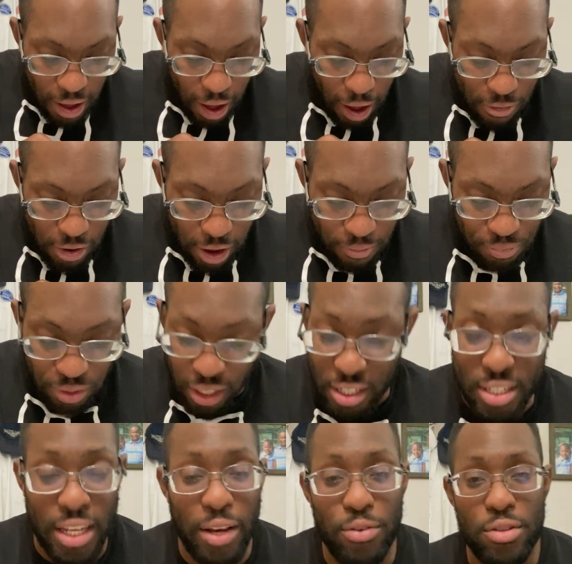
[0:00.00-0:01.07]
I've hit,
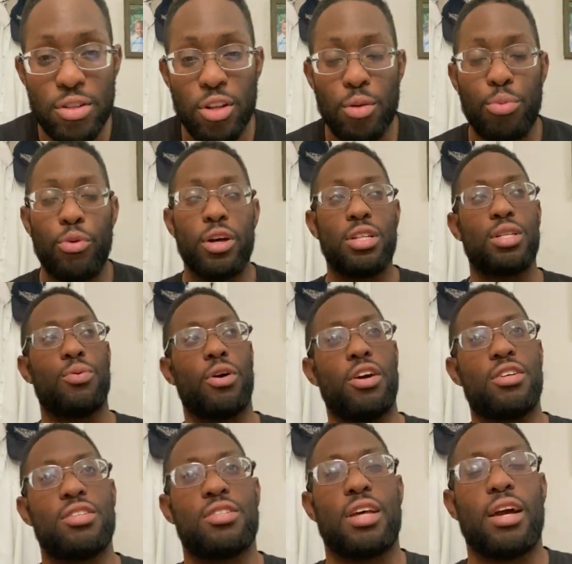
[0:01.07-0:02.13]
because he was to the point to where
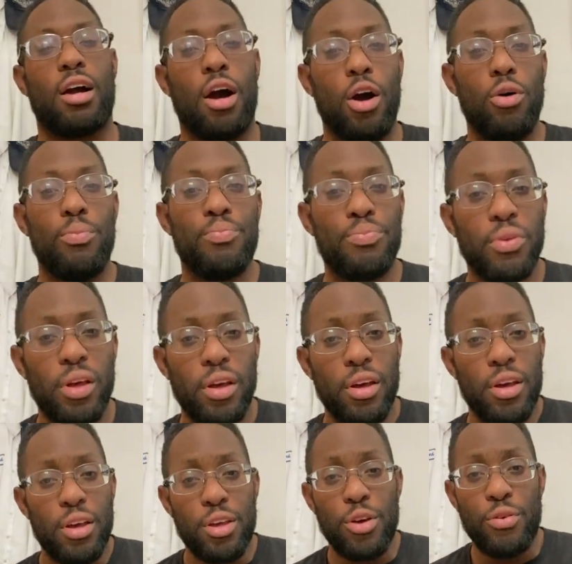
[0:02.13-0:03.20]
it's just like, oh,
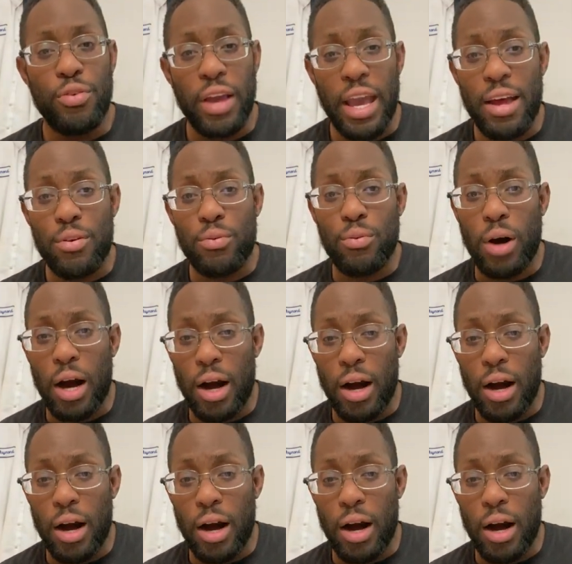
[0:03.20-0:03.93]
you've hit,